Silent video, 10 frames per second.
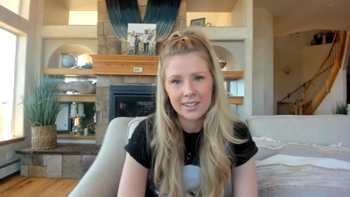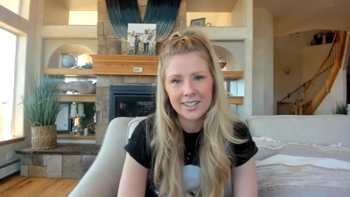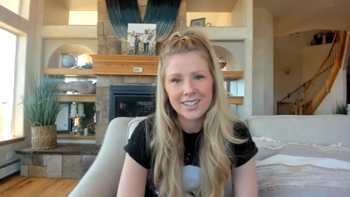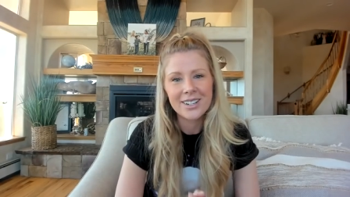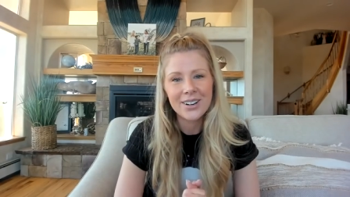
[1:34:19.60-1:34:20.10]

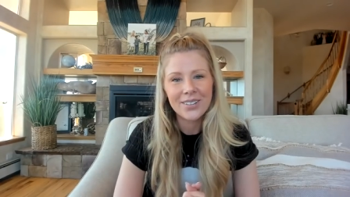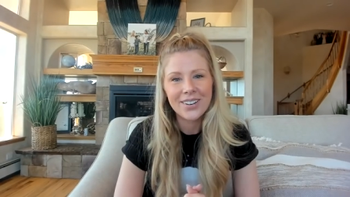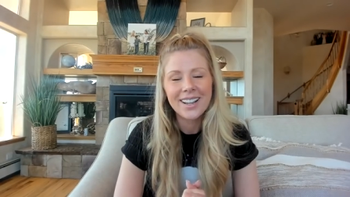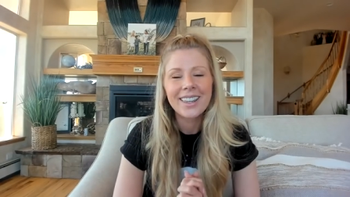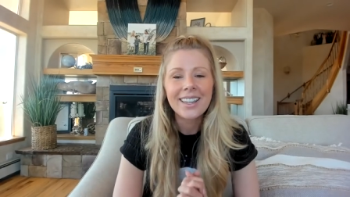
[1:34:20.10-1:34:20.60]
So,
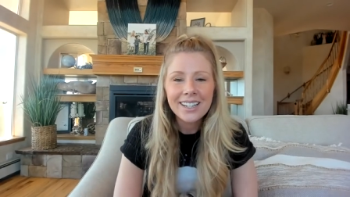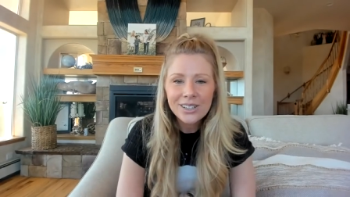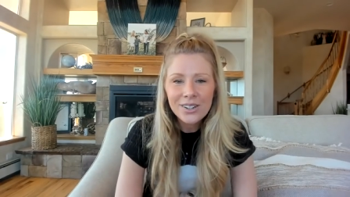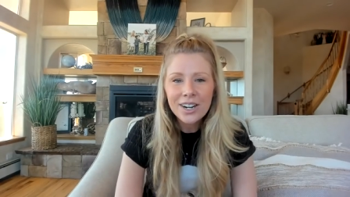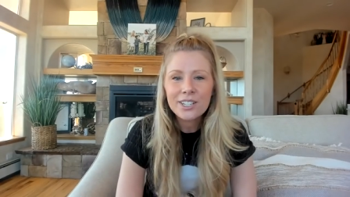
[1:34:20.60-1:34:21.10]
thank
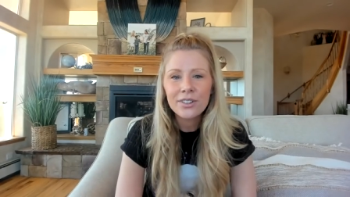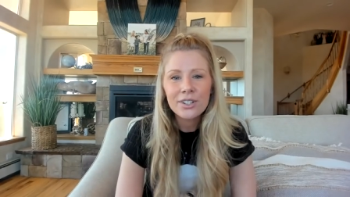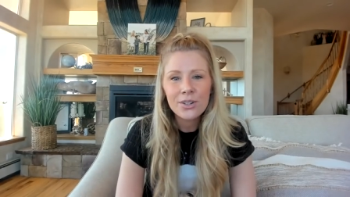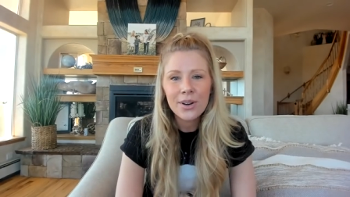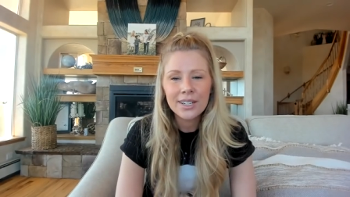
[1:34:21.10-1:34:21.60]
you guys for
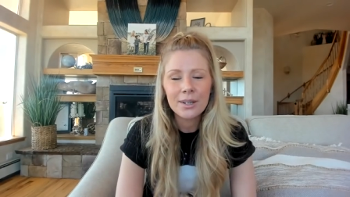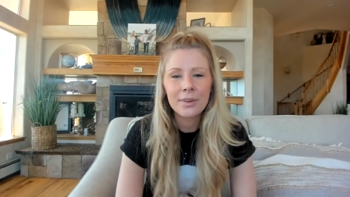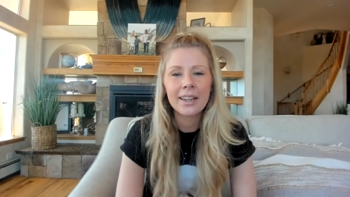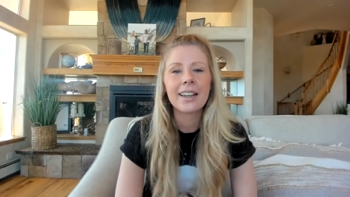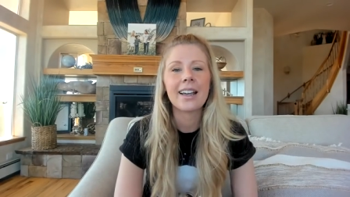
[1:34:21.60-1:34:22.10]
joining
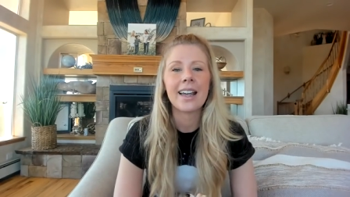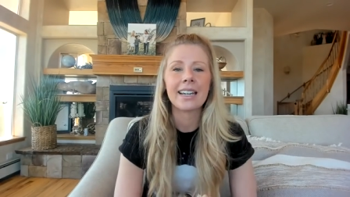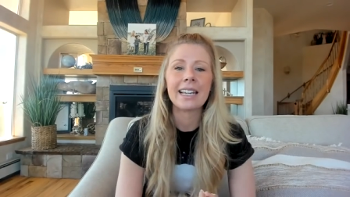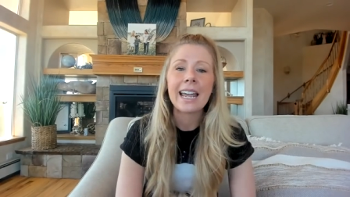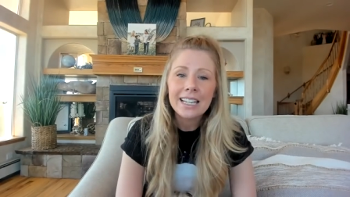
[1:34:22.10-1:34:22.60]
me. And
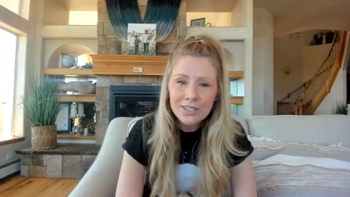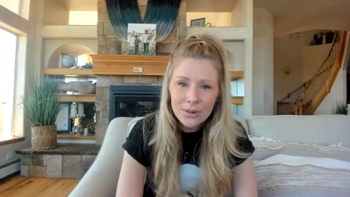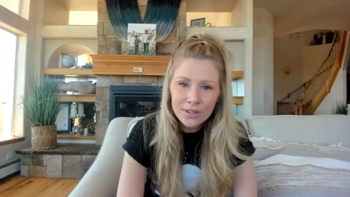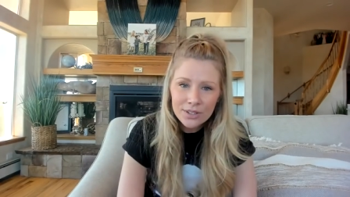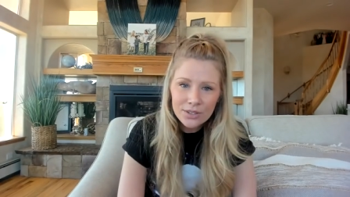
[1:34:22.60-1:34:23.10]
in case no
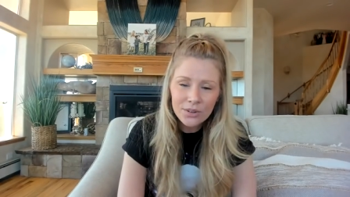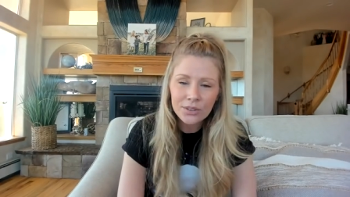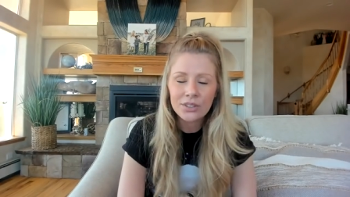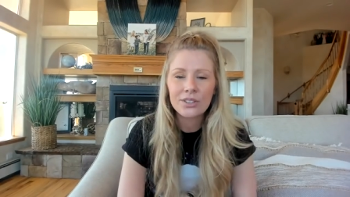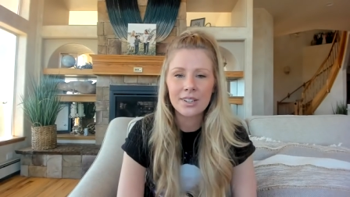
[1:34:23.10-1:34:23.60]
one has
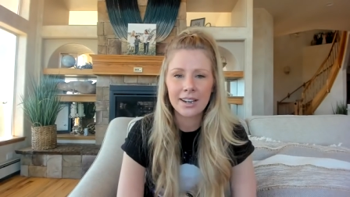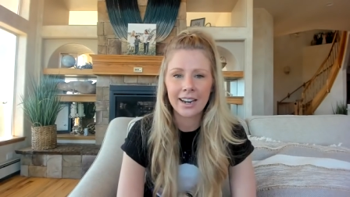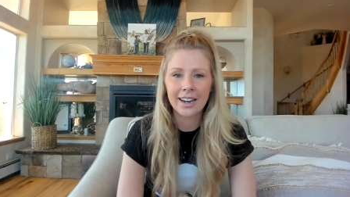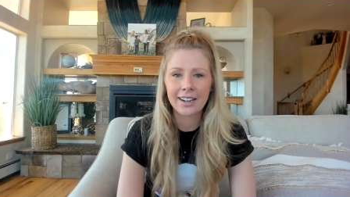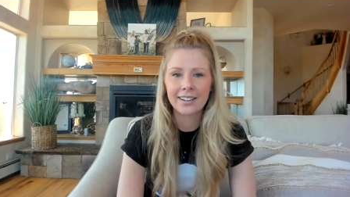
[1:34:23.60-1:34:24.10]
told you
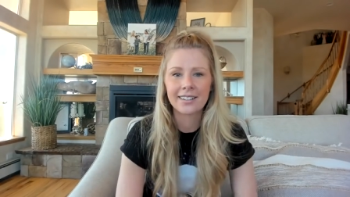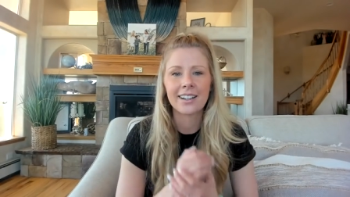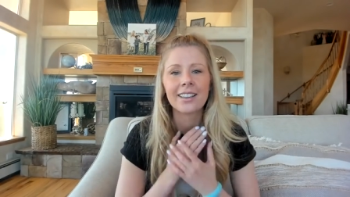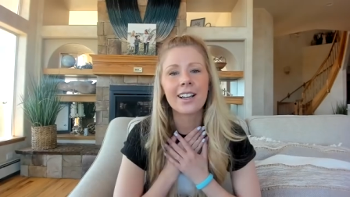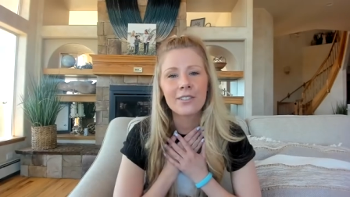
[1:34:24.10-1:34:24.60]
today,
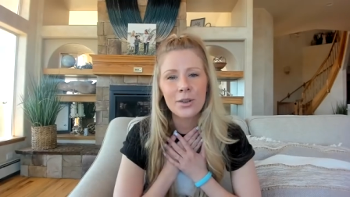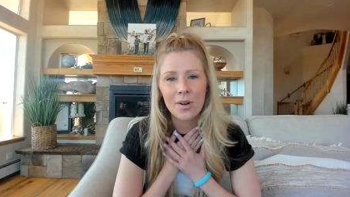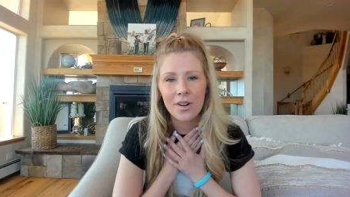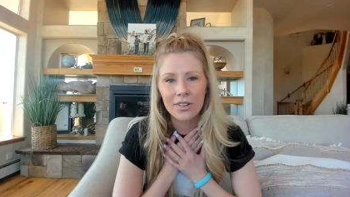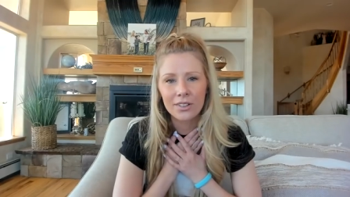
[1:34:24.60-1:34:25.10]
I love you
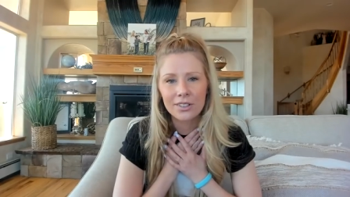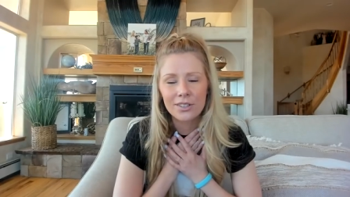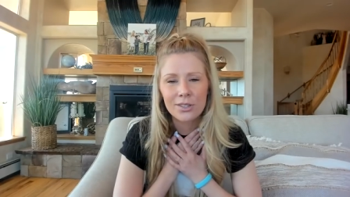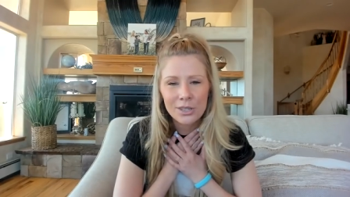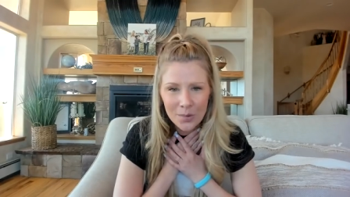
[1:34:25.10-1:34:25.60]
all
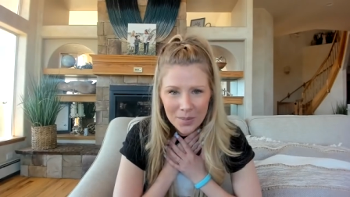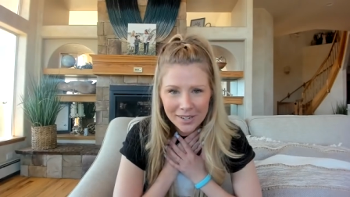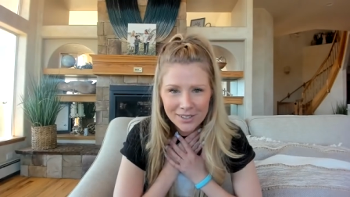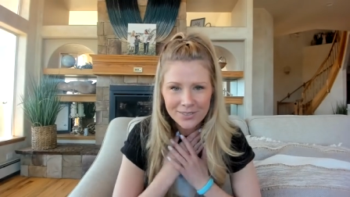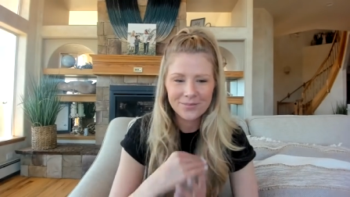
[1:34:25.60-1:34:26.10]
so
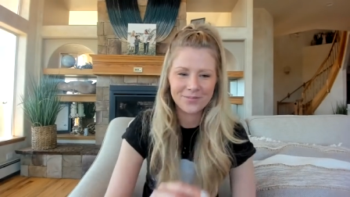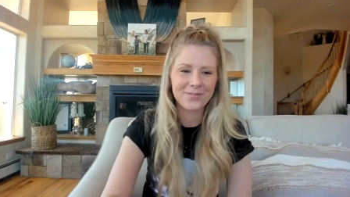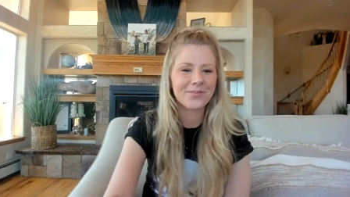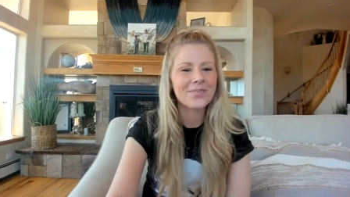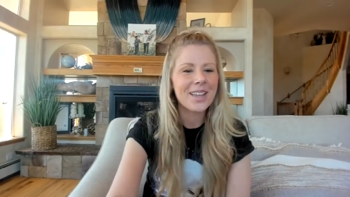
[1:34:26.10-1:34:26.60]
much.
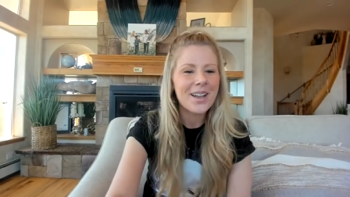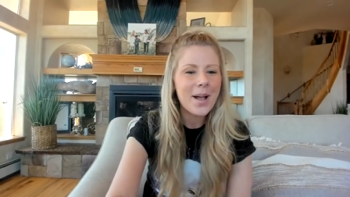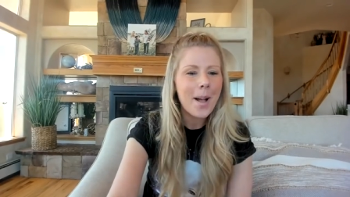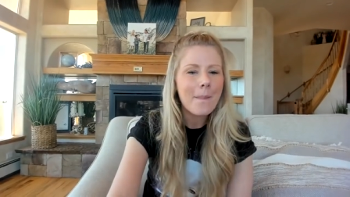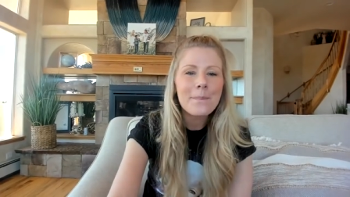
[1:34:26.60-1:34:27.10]

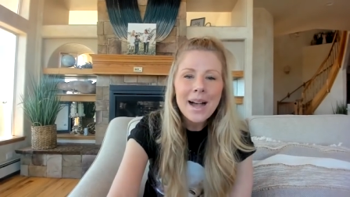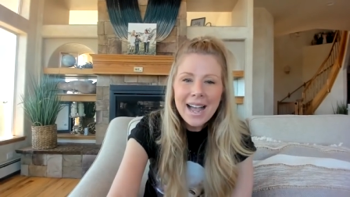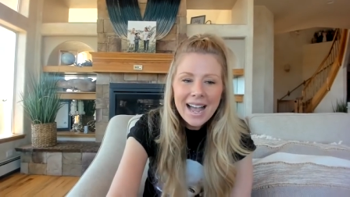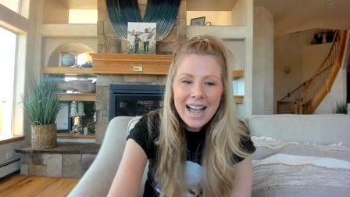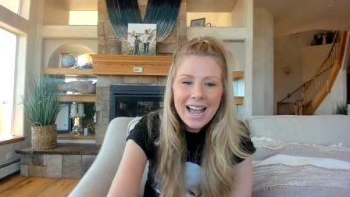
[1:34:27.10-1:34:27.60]

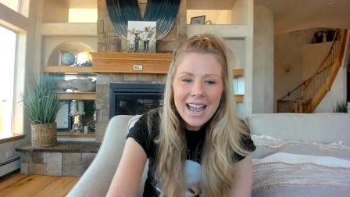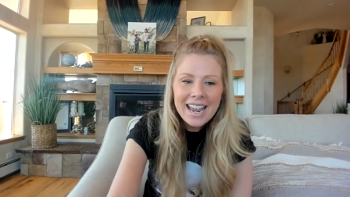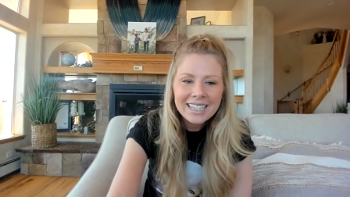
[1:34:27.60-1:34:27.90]
Bye.